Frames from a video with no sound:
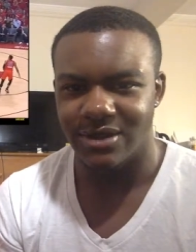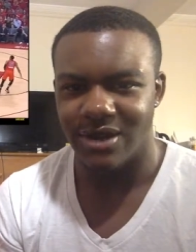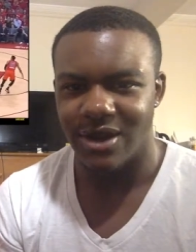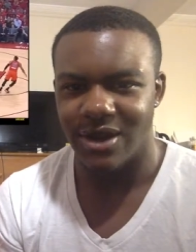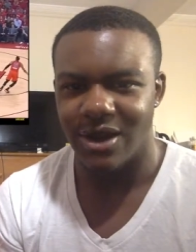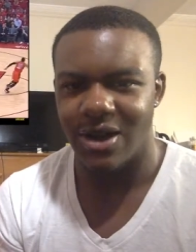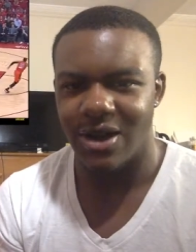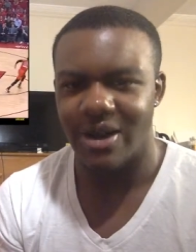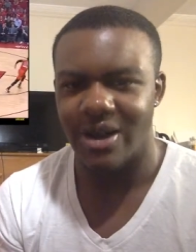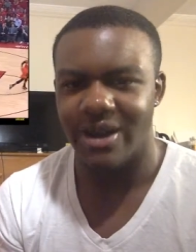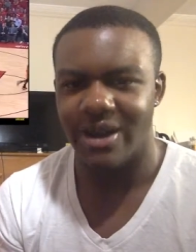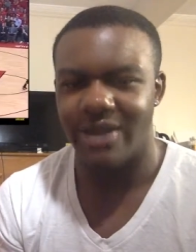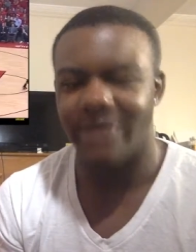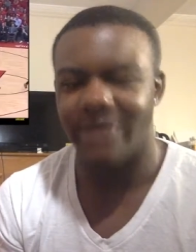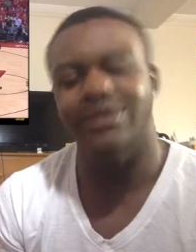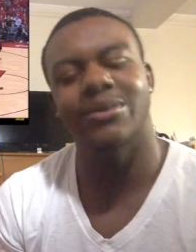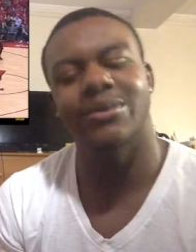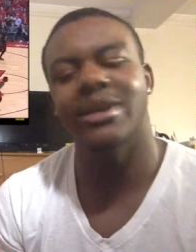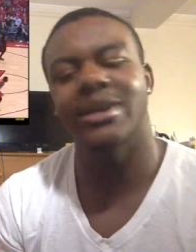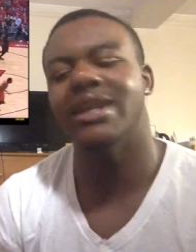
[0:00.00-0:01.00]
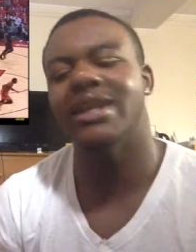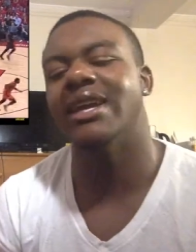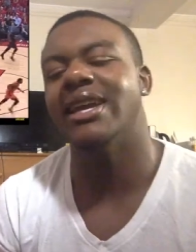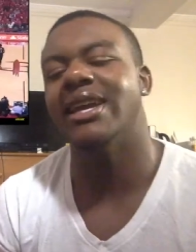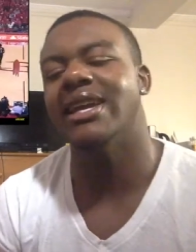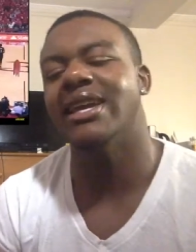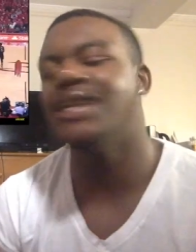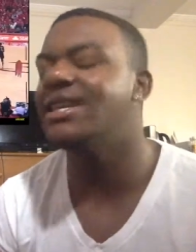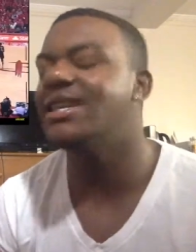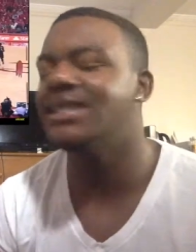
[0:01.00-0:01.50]
Harden with the
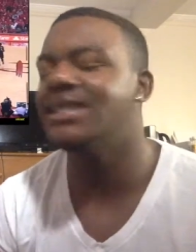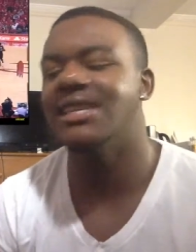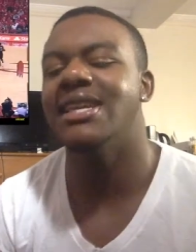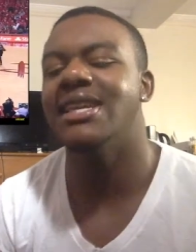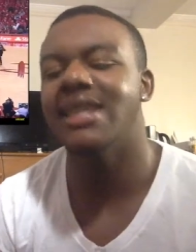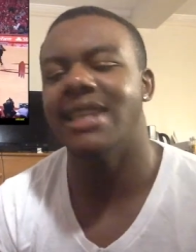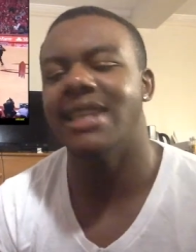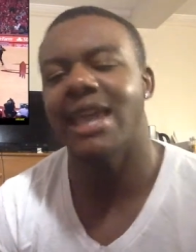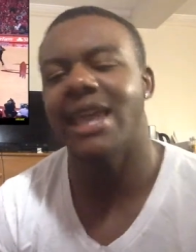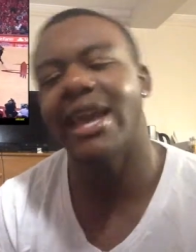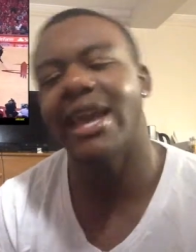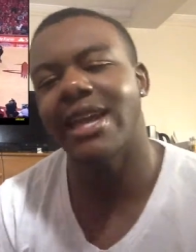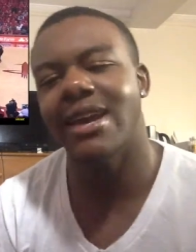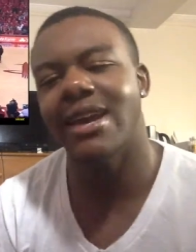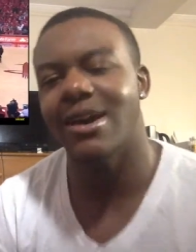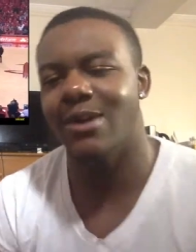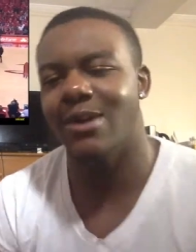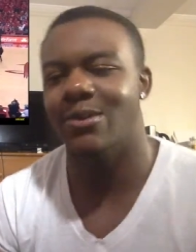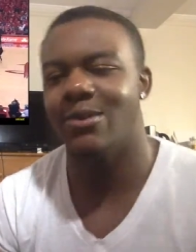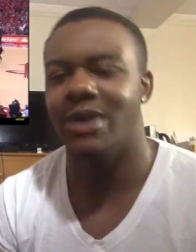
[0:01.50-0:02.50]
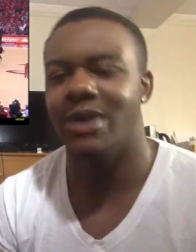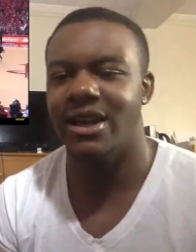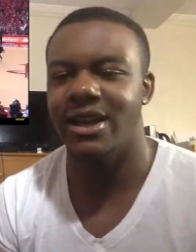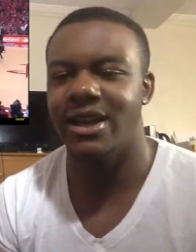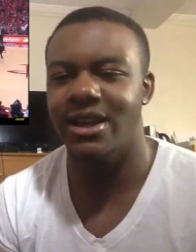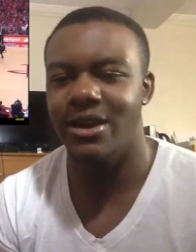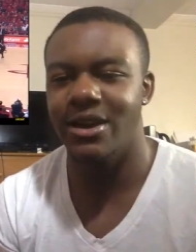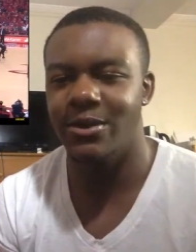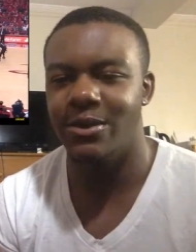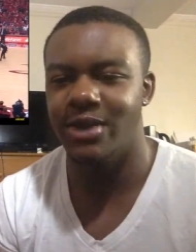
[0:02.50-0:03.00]
easy layup, right?
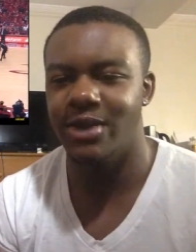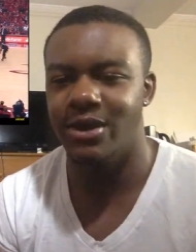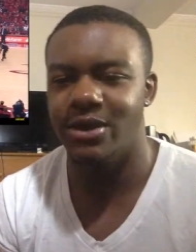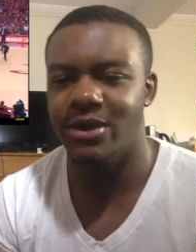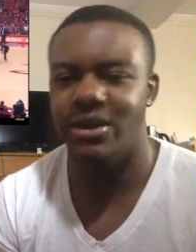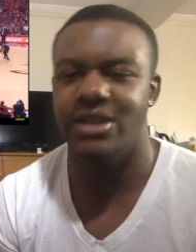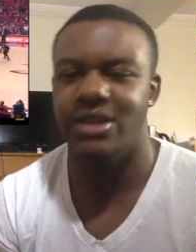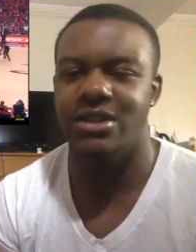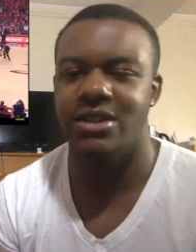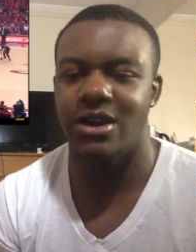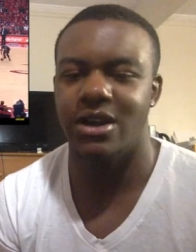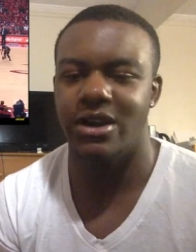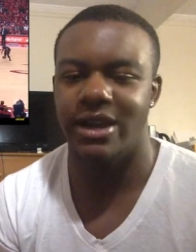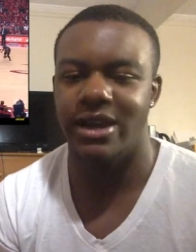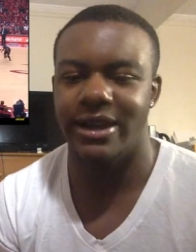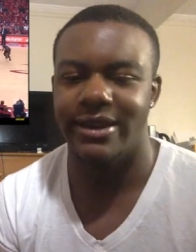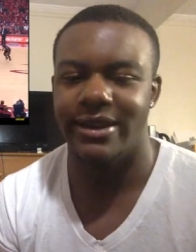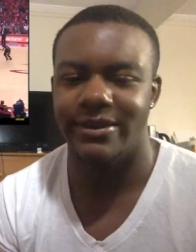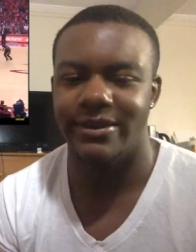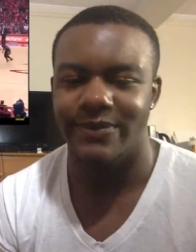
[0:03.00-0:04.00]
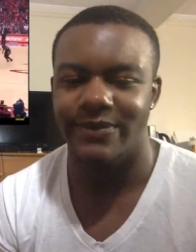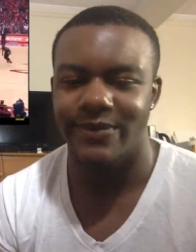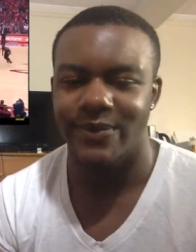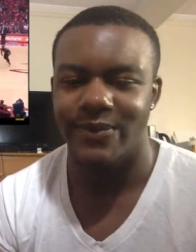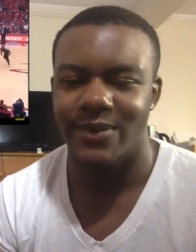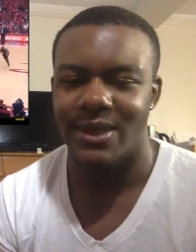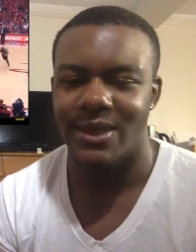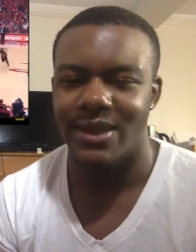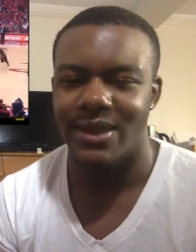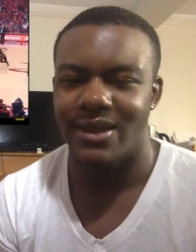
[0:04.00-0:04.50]
He gonna be doing this all night.
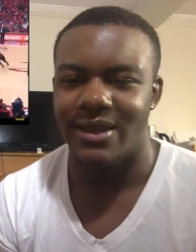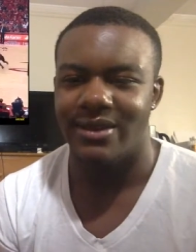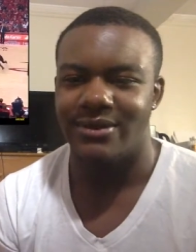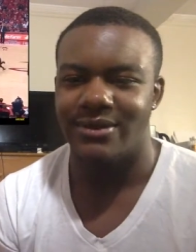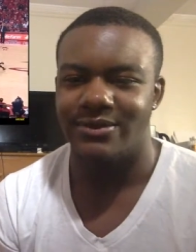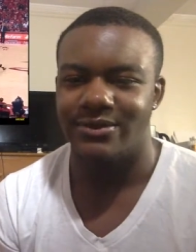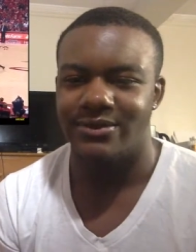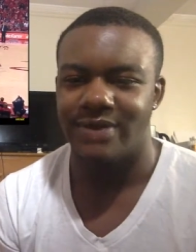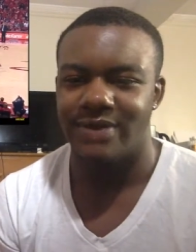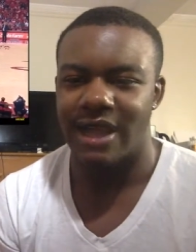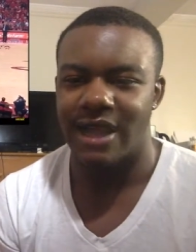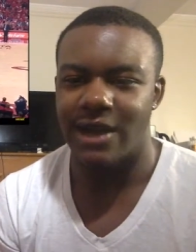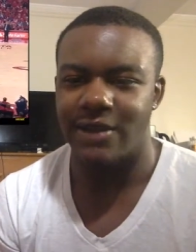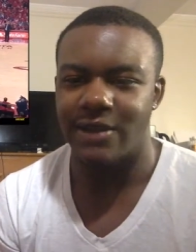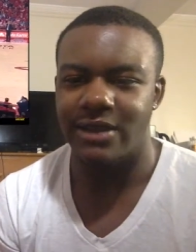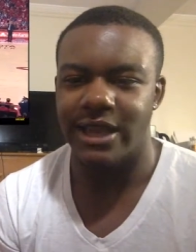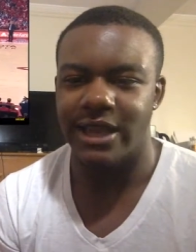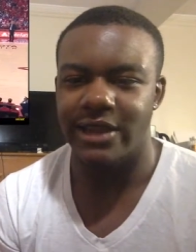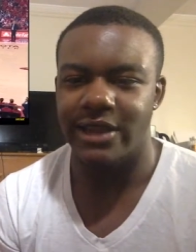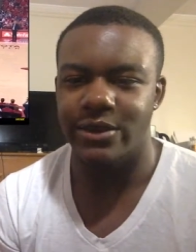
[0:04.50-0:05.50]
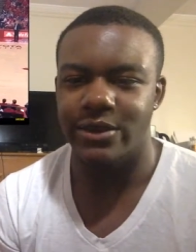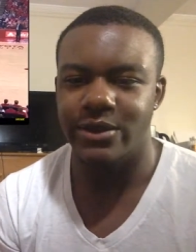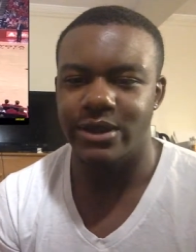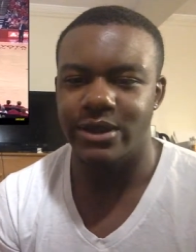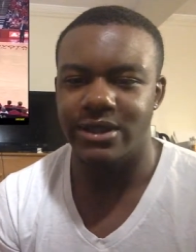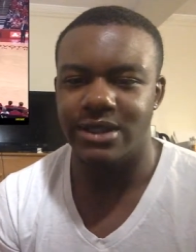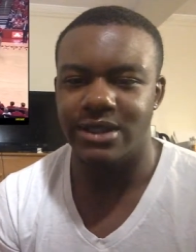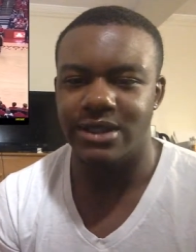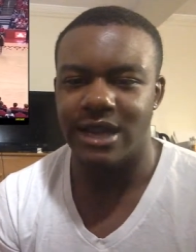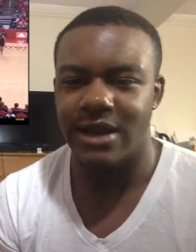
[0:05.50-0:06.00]
I don't think you
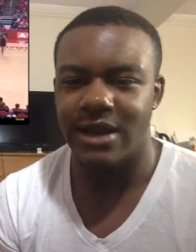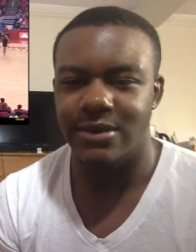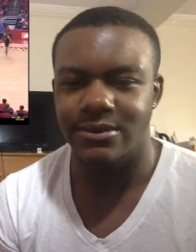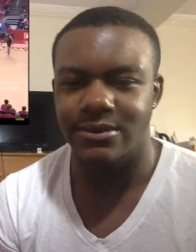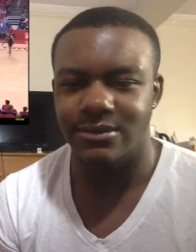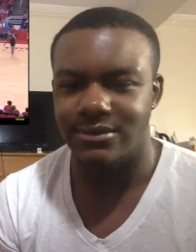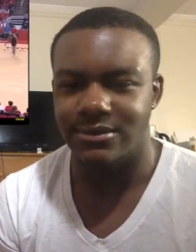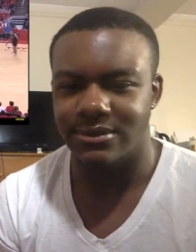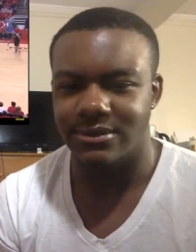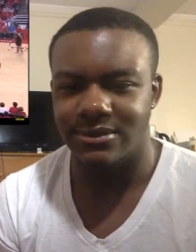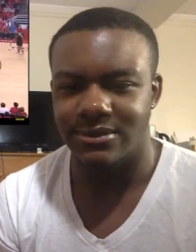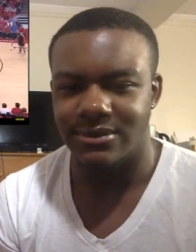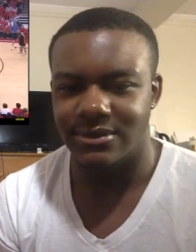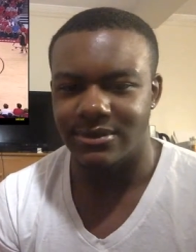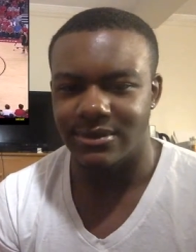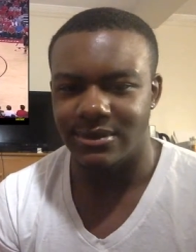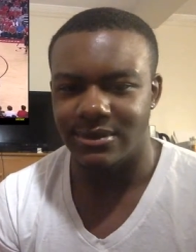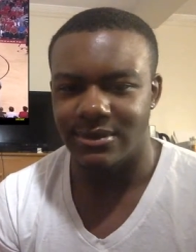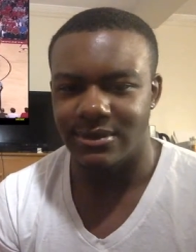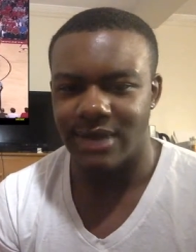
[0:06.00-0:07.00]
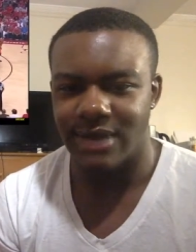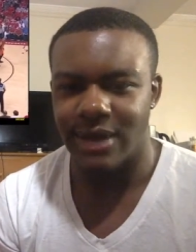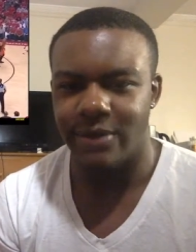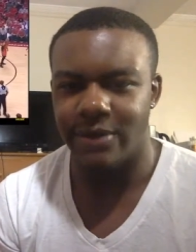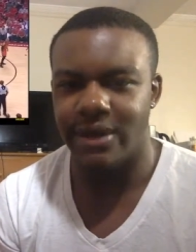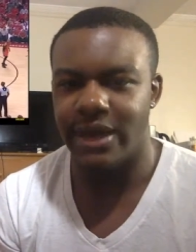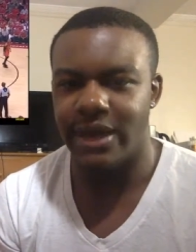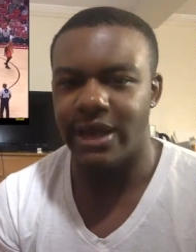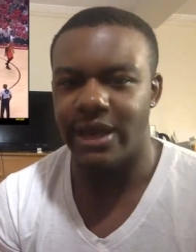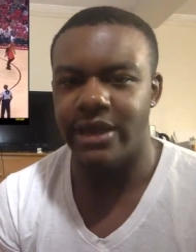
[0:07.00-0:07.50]
can stop. I
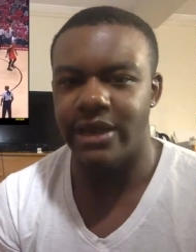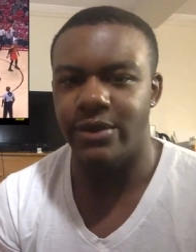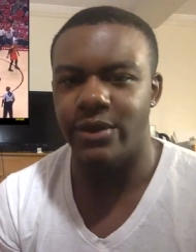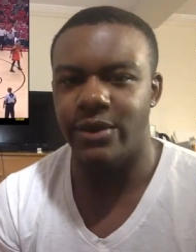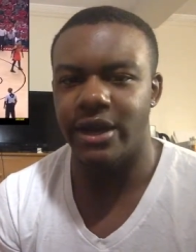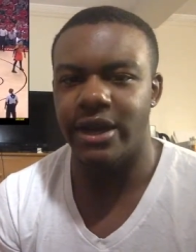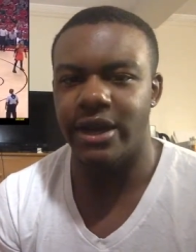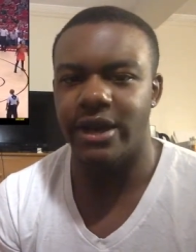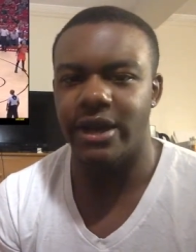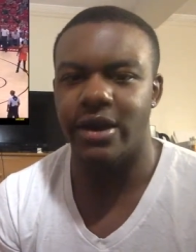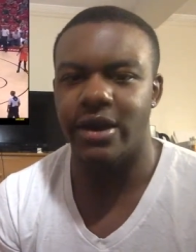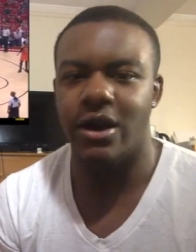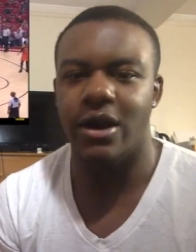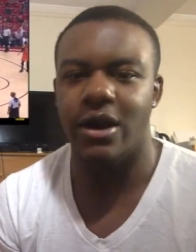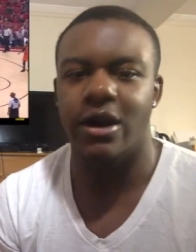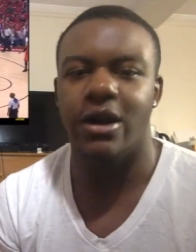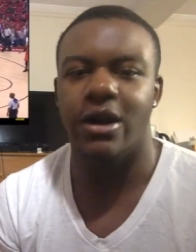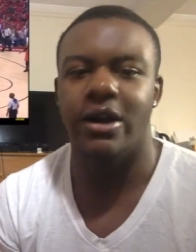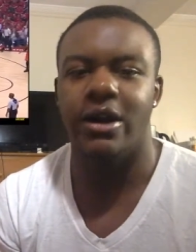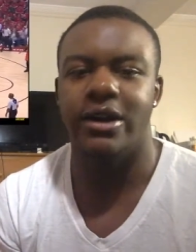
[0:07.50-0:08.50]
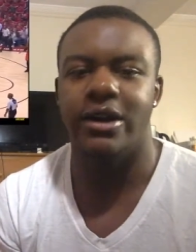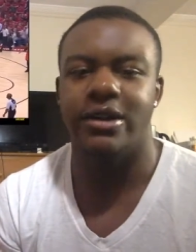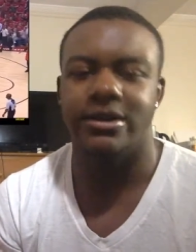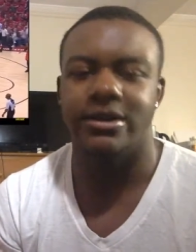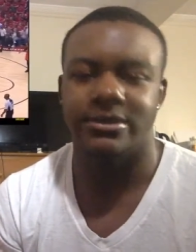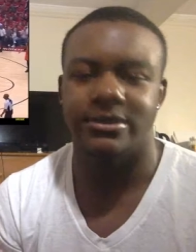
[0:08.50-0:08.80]
don't think anyone can guard Harden.